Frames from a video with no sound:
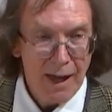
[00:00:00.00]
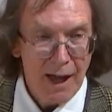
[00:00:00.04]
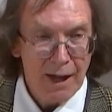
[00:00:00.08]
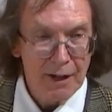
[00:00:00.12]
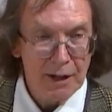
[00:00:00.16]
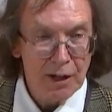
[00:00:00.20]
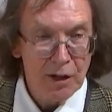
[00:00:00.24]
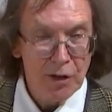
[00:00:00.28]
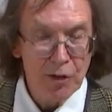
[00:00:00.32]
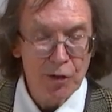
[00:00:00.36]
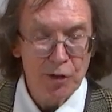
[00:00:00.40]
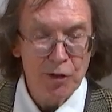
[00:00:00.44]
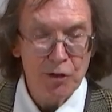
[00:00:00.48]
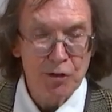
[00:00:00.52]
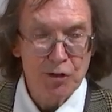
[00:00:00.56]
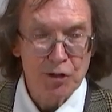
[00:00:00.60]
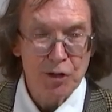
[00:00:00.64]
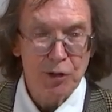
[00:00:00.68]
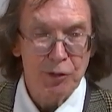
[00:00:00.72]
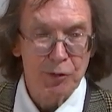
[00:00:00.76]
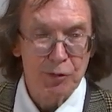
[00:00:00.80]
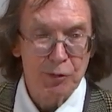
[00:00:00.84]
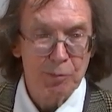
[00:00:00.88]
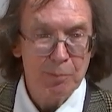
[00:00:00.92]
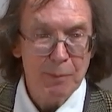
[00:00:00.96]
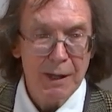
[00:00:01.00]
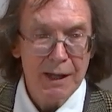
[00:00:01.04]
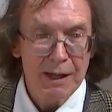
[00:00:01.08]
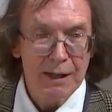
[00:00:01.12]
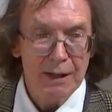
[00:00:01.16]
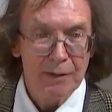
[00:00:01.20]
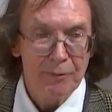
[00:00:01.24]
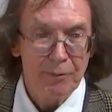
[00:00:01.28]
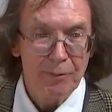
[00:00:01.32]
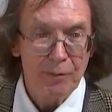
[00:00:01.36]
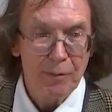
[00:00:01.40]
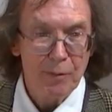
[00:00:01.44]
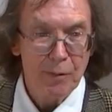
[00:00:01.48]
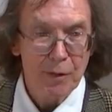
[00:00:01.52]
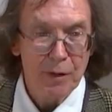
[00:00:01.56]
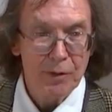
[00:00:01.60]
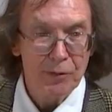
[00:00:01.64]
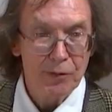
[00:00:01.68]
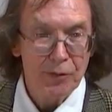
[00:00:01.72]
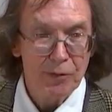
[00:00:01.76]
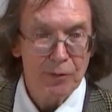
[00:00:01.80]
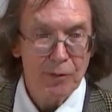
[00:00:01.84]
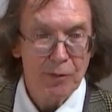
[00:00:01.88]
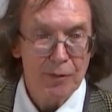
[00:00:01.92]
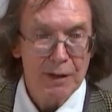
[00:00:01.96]
And it could just mean
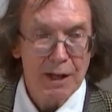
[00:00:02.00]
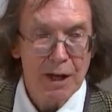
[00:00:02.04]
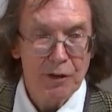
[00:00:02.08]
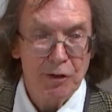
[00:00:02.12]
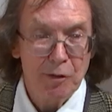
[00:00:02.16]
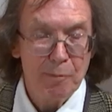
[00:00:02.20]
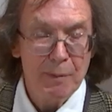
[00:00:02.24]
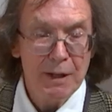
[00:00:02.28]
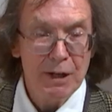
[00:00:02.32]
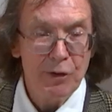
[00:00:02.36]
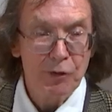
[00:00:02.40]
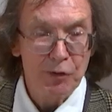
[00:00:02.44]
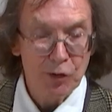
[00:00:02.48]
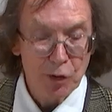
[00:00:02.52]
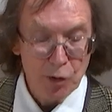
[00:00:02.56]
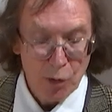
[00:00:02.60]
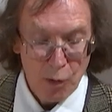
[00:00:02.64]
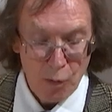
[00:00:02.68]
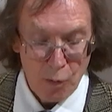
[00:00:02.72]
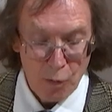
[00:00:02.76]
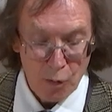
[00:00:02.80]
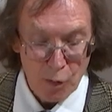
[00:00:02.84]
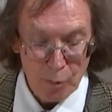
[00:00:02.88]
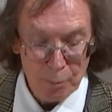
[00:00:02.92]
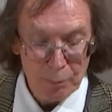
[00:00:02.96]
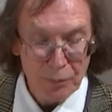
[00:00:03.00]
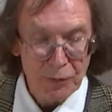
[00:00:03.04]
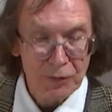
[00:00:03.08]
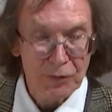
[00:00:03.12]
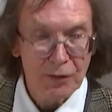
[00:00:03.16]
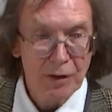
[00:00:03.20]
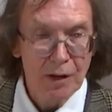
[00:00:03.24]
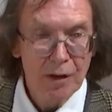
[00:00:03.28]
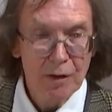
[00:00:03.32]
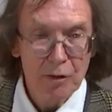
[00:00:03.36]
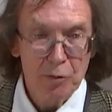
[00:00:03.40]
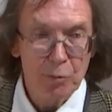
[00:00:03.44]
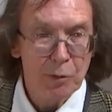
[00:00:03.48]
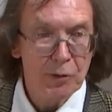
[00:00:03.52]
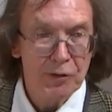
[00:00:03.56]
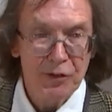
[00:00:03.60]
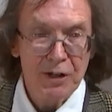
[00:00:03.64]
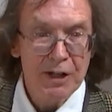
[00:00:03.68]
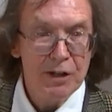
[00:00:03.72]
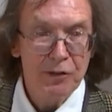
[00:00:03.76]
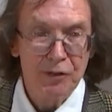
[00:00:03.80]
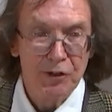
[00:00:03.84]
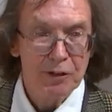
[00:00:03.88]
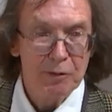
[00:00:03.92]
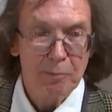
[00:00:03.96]
that the enemy's corpse
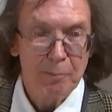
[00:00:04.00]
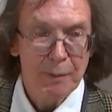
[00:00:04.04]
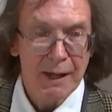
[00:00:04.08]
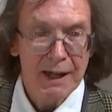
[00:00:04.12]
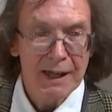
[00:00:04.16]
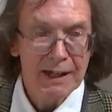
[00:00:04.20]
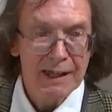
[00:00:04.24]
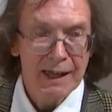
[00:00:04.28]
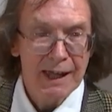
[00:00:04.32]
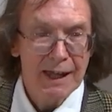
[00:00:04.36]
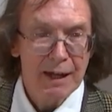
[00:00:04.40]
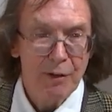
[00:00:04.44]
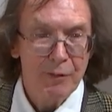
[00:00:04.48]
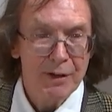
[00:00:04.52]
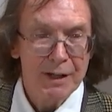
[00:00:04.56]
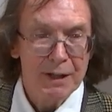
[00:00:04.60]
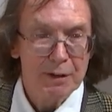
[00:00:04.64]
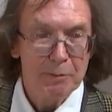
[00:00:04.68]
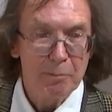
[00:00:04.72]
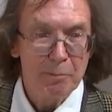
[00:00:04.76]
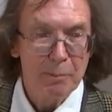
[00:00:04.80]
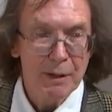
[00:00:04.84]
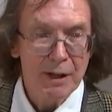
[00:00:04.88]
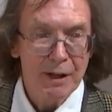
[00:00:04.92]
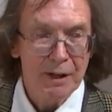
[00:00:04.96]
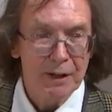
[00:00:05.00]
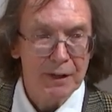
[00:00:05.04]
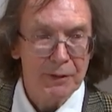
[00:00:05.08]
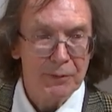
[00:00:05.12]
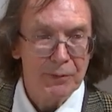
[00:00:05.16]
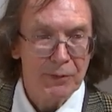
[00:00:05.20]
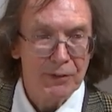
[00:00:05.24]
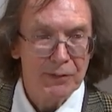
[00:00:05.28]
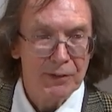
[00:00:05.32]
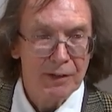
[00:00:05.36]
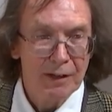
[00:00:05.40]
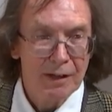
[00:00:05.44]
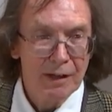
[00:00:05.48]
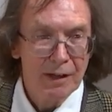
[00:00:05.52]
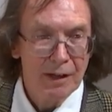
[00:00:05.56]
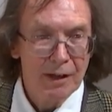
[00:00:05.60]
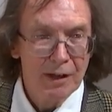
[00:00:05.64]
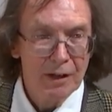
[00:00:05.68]
was eaten by carrion birds.